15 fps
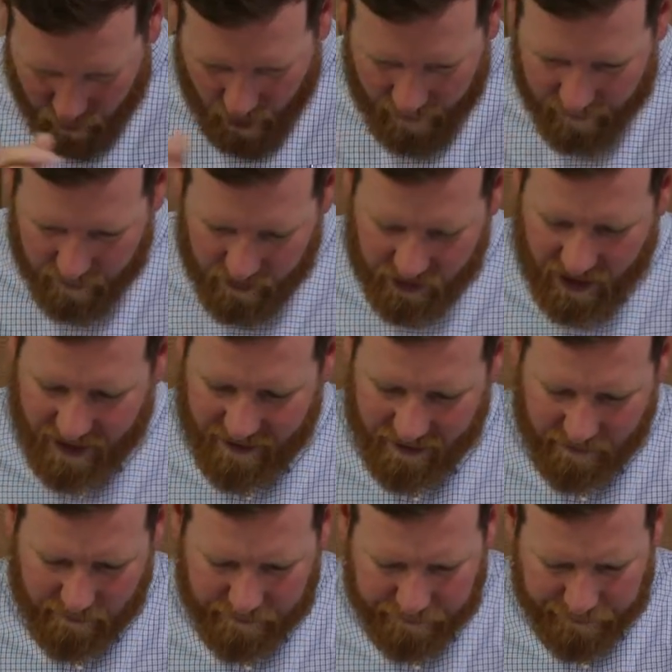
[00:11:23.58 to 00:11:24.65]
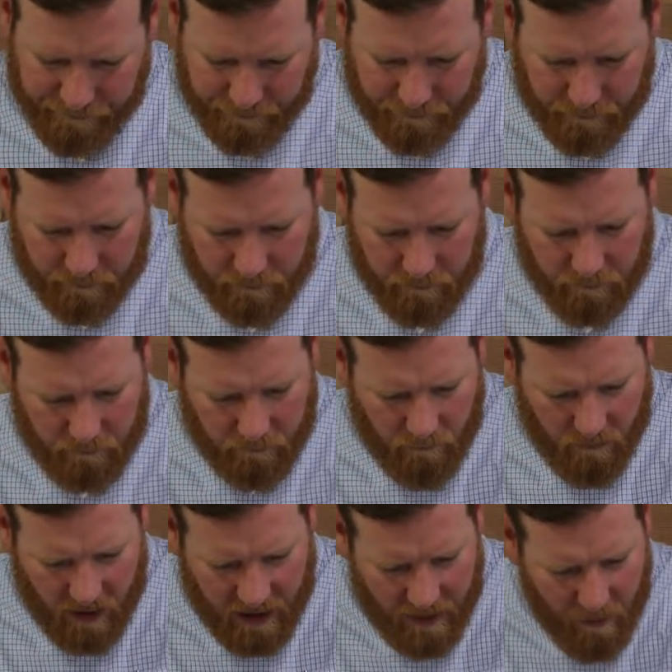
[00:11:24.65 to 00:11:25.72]
a proverb says.
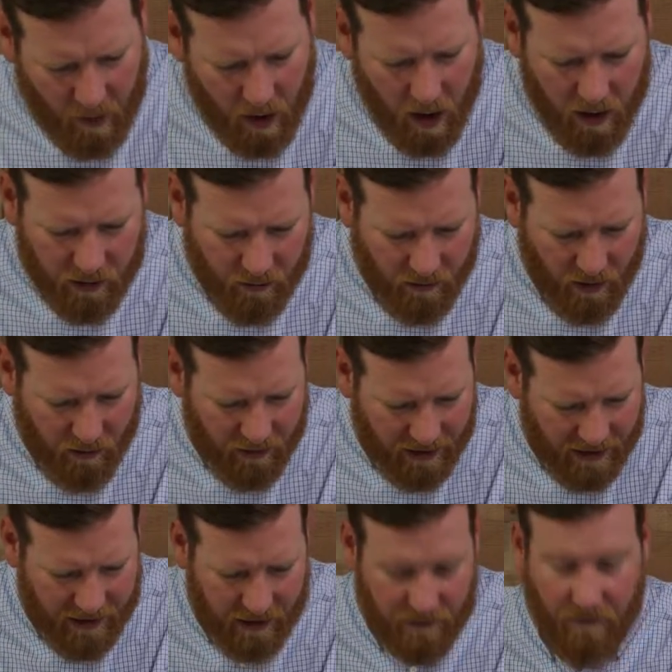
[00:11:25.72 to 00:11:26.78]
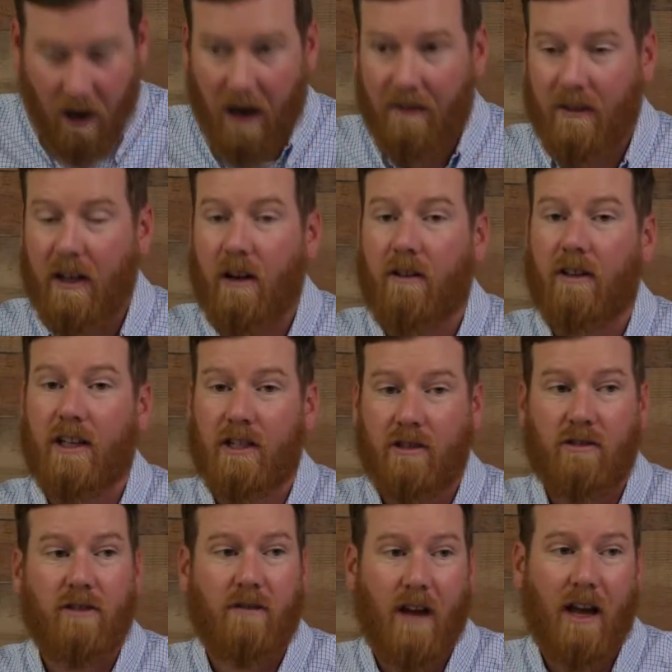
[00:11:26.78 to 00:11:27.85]
Keep our hearts with all diligence, for out of it are the
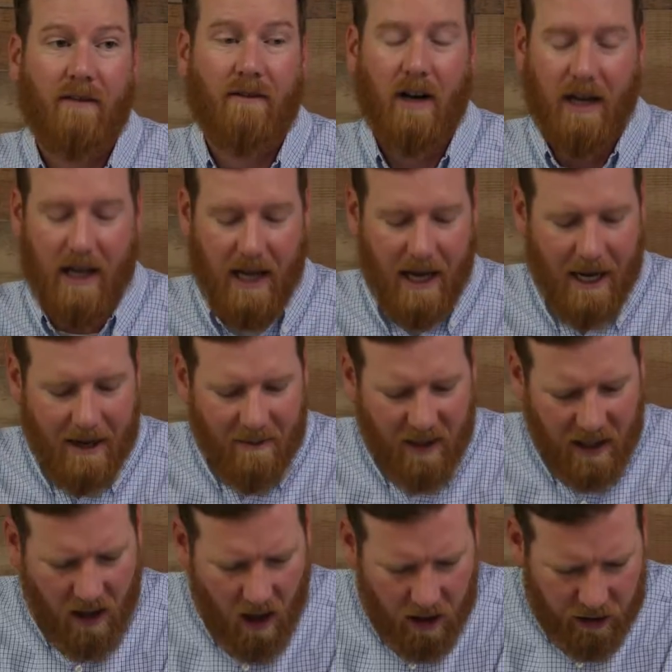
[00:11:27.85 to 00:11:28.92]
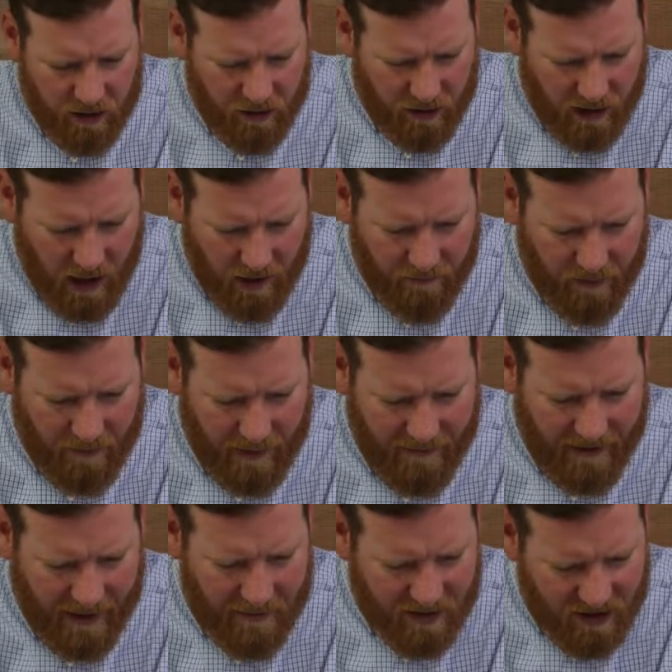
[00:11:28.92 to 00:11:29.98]
issues of life, right? Be cautious and careful about
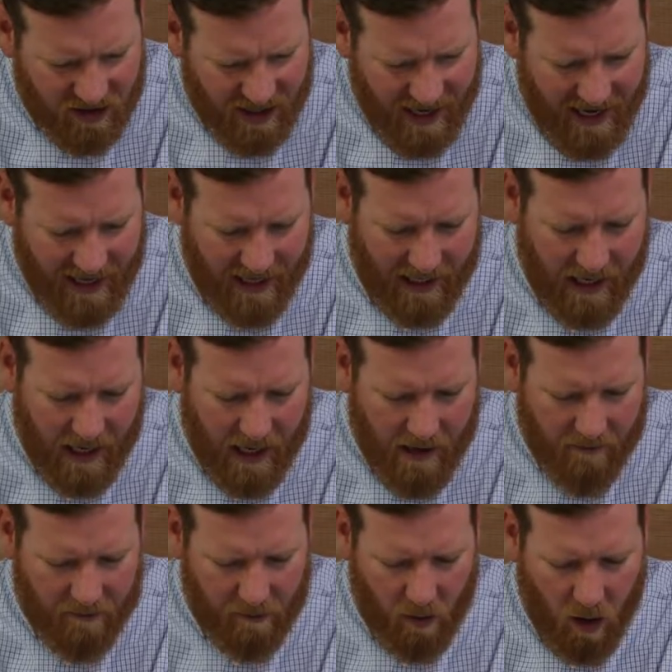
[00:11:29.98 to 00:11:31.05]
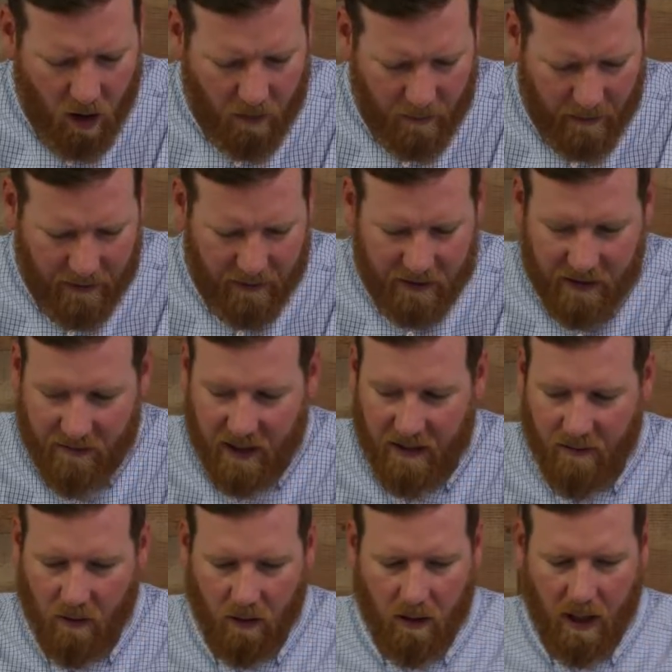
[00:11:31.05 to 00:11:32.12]
that. Abstain from all appearance of
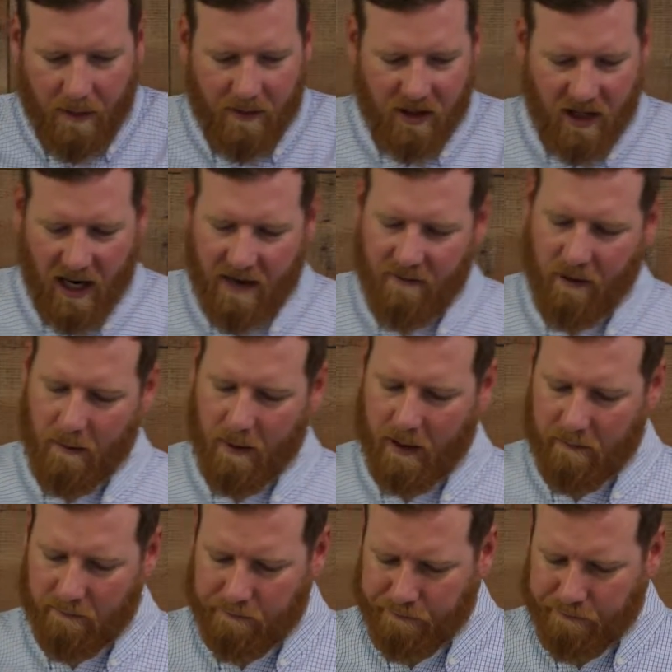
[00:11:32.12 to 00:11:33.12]
evil. Abstain from it.